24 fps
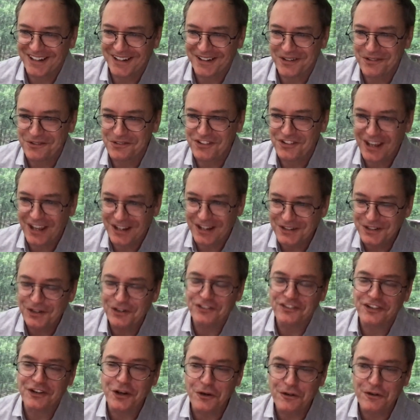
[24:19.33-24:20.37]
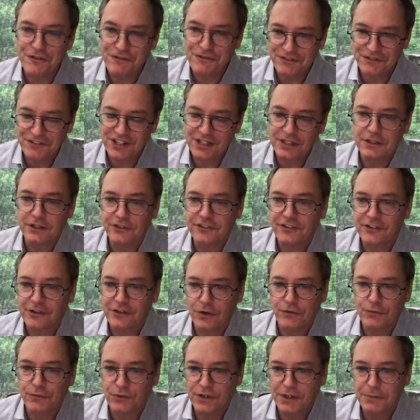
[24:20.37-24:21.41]
You know, 10 years ago, 15 years
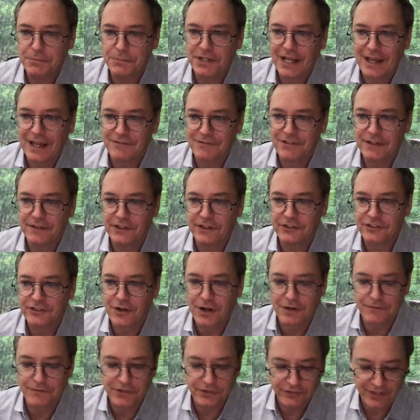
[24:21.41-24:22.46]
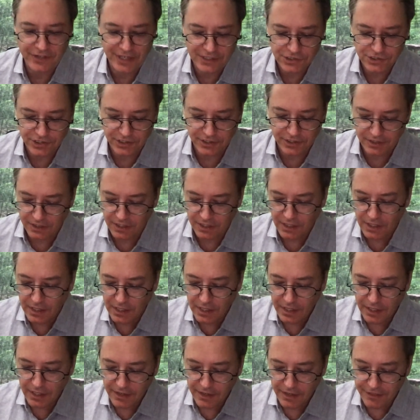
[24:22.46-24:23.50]
ago, if we'd been having this conversation,
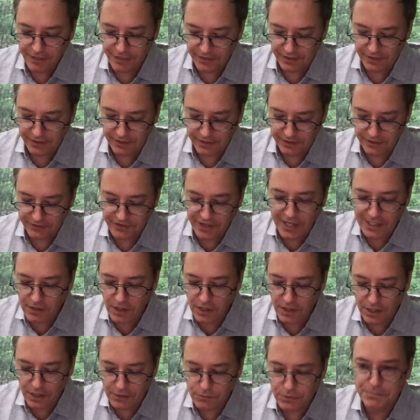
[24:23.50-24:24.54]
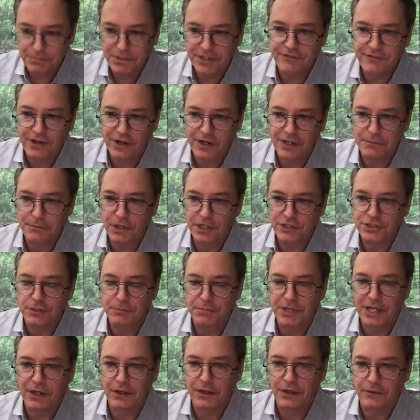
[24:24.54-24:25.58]
the dialogue would be very much
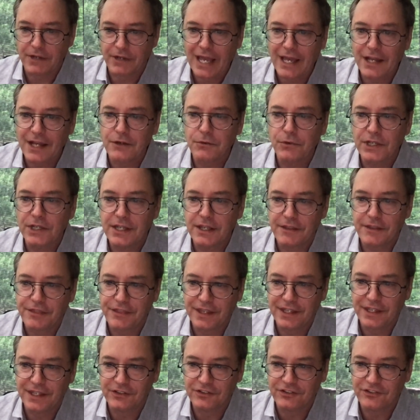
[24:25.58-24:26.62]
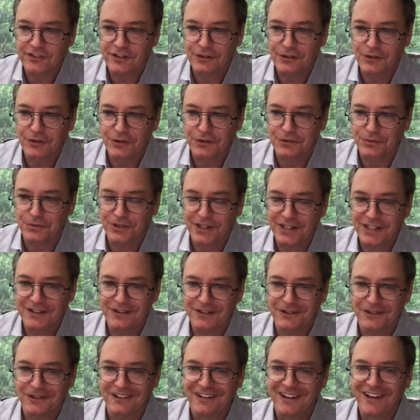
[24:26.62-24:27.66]
about how do we get things to look
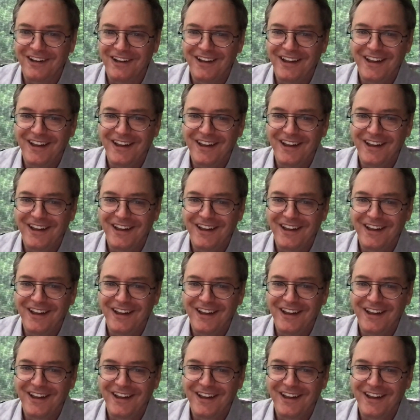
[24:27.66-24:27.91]
real?